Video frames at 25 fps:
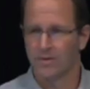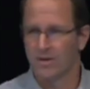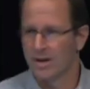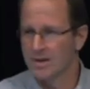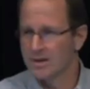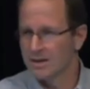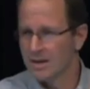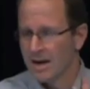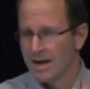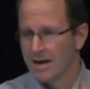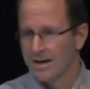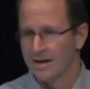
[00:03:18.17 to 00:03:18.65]

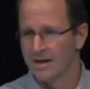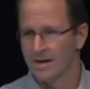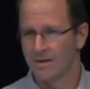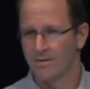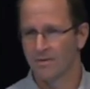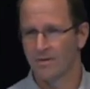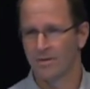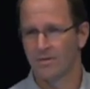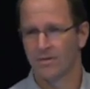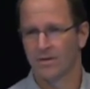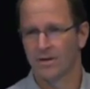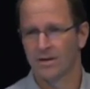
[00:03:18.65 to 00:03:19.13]
things I had
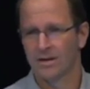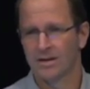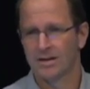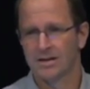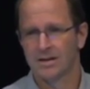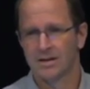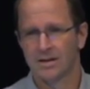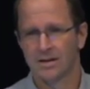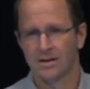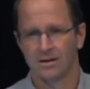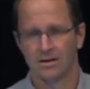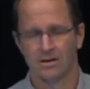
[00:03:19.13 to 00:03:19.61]
never even
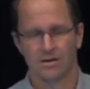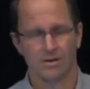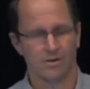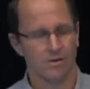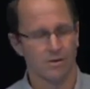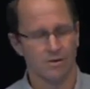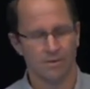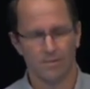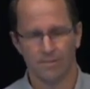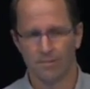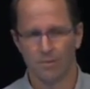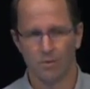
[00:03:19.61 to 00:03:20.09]
considered
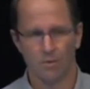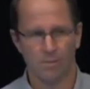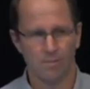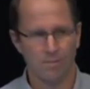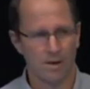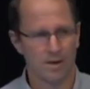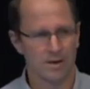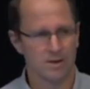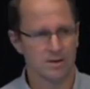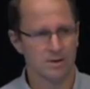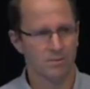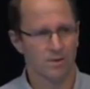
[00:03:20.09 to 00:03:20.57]
or were
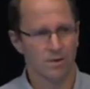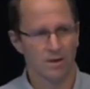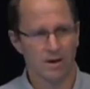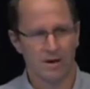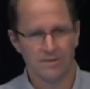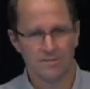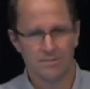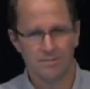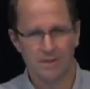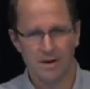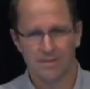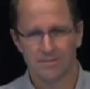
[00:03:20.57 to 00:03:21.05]
possible
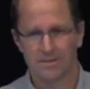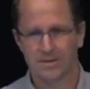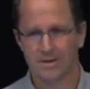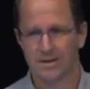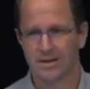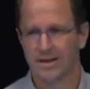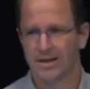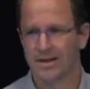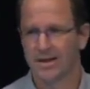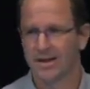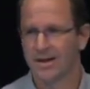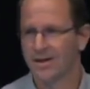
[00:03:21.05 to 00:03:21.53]
i am
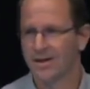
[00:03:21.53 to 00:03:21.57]
seeing